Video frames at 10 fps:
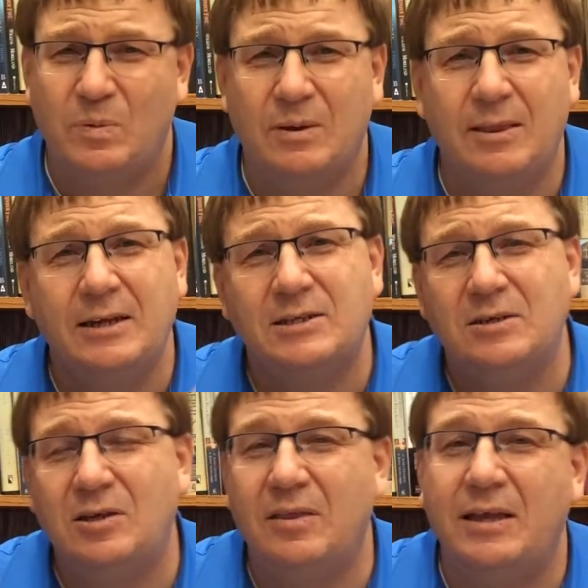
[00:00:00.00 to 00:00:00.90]
listen
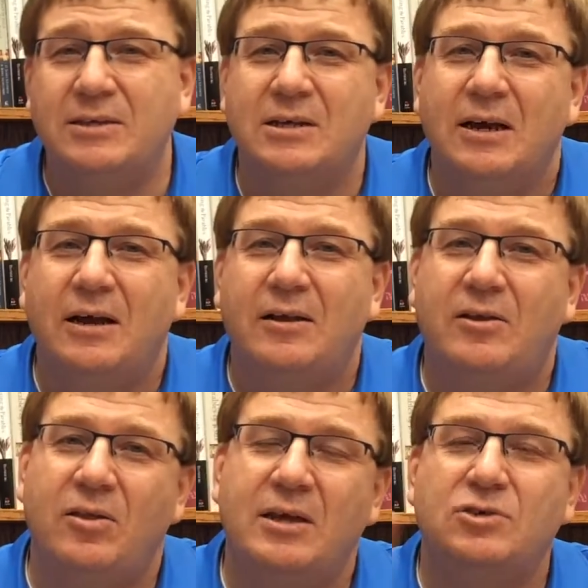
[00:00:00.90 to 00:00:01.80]
to this
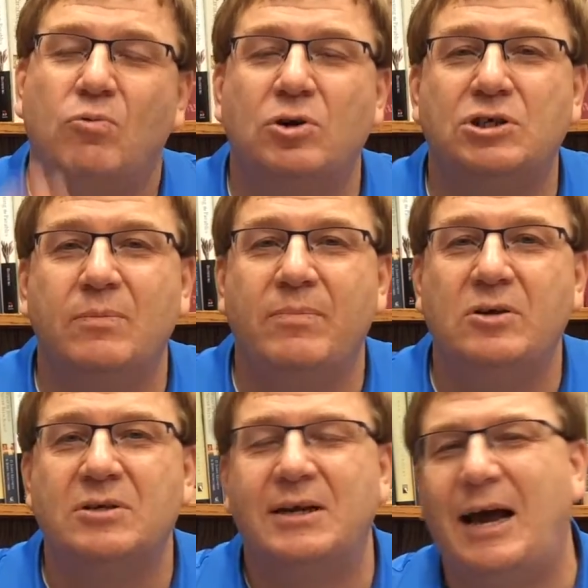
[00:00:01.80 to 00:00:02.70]
worship
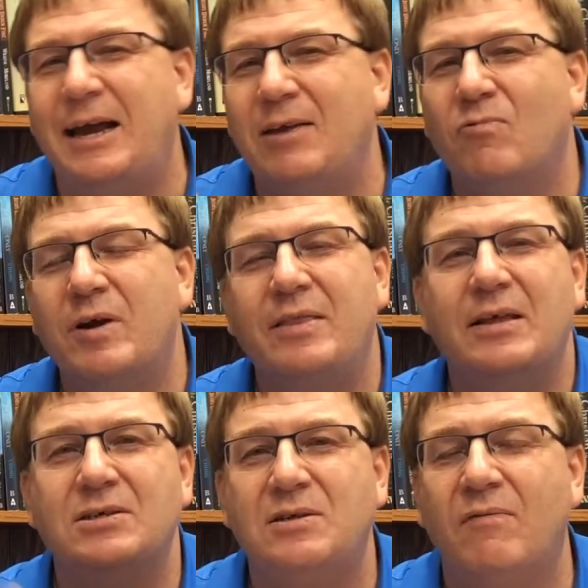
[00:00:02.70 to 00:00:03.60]
music. I can read
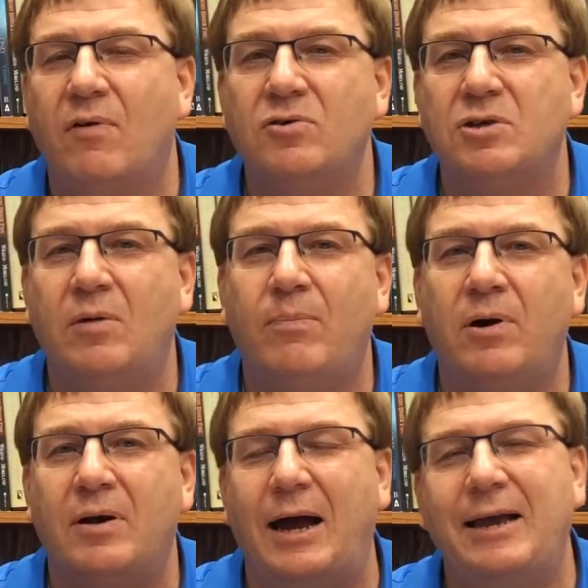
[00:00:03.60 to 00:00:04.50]
this devotional
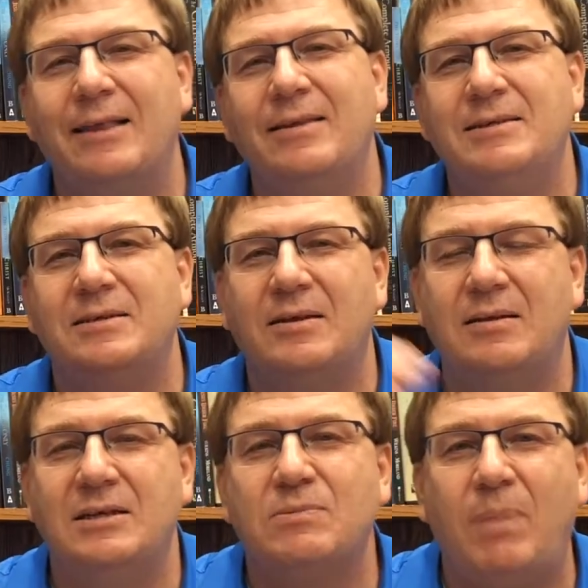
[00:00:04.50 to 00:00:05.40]
book. I can listen to
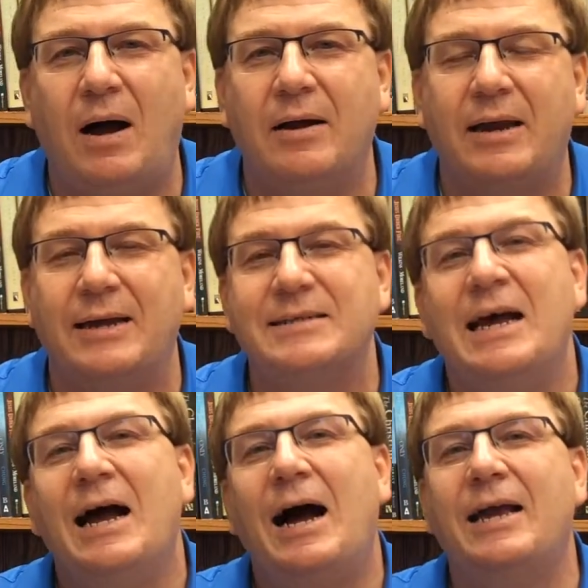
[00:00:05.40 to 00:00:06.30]
this podcast.
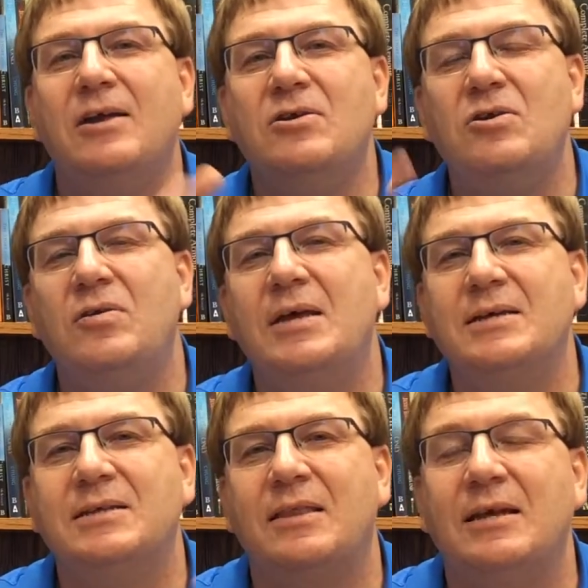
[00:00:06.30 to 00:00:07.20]
I can do
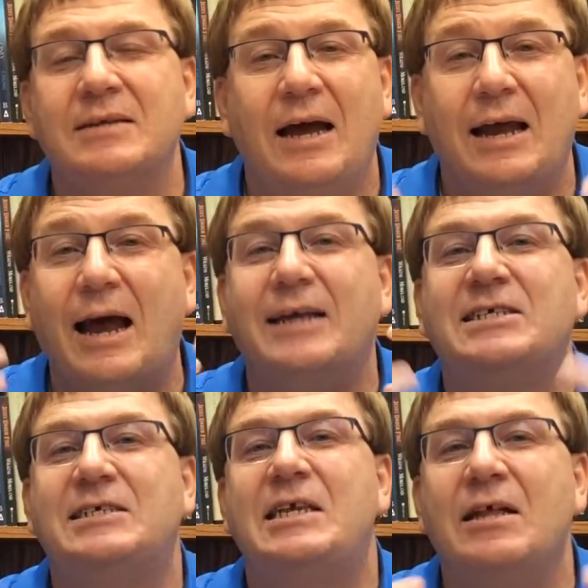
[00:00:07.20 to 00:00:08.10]
this and this. And I
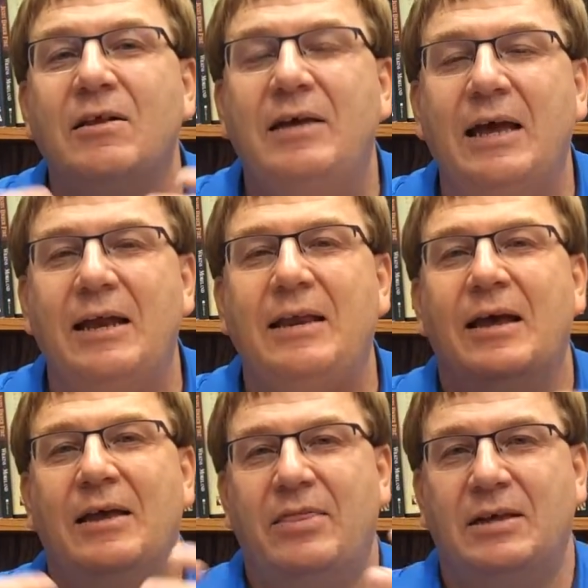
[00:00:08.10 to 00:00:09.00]
still getting
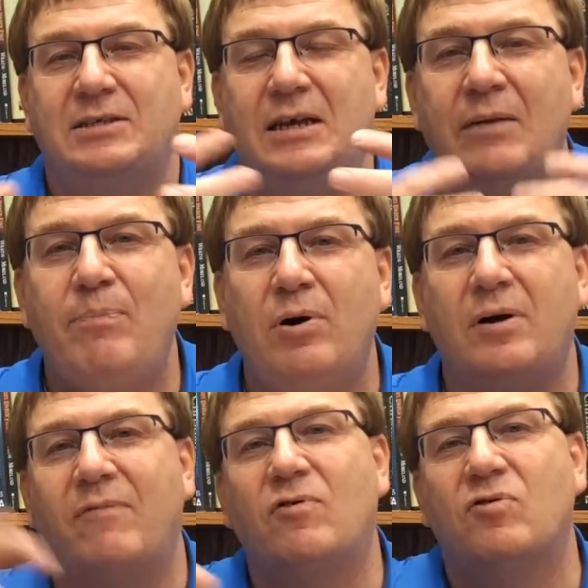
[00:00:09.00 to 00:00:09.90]
this
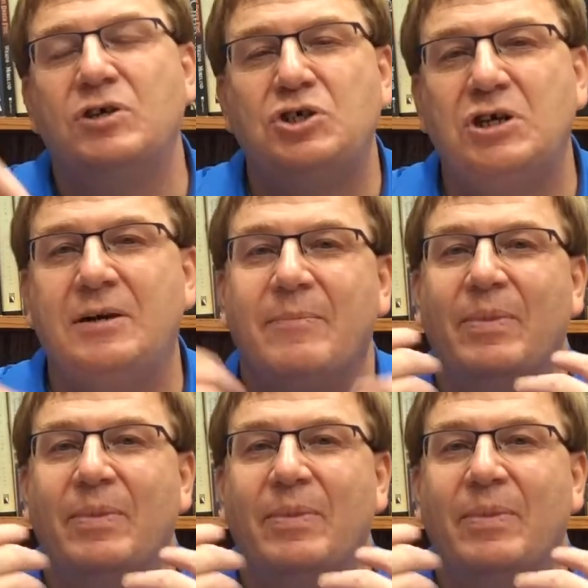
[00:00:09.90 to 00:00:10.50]
input of Christian